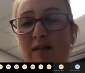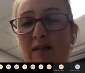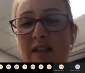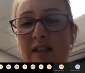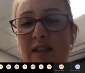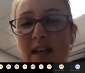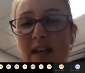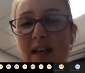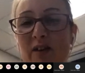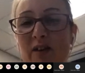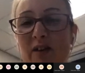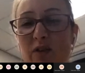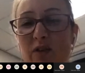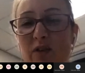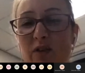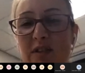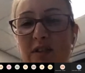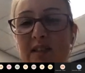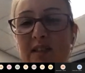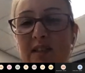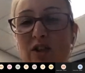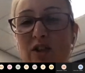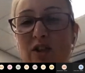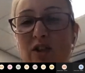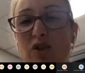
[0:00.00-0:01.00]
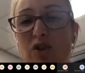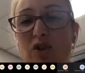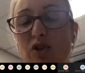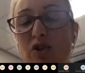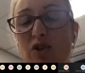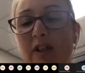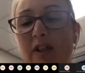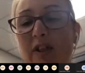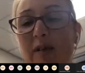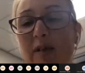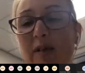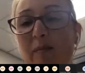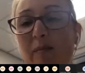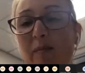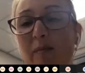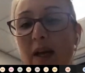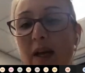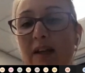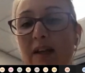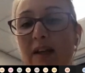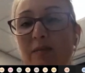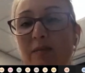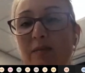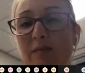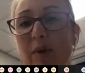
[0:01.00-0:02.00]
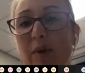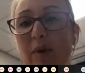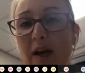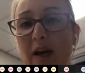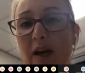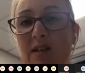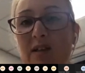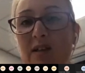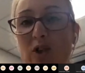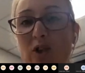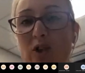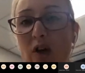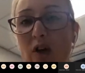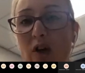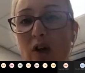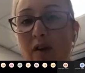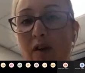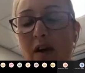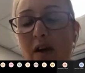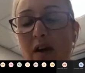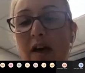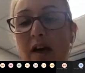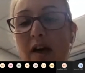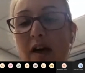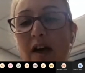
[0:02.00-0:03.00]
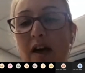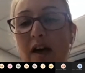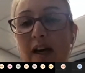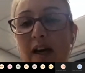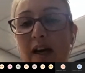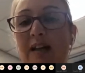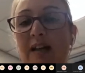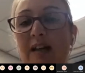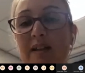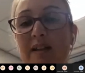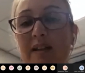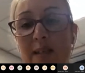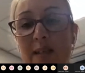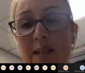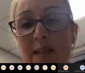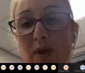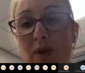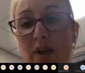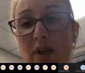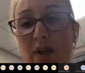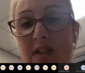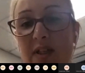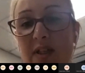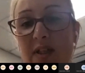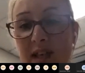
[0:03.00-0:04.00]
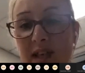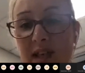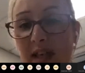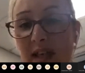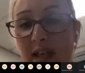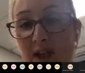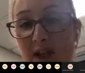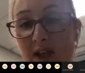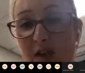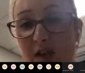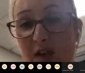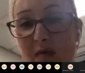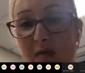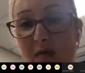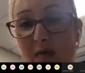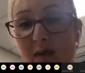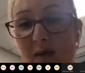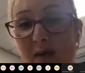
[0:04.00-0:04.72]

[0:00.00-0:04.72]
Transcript: diagnosis is usually made based on an antibody detection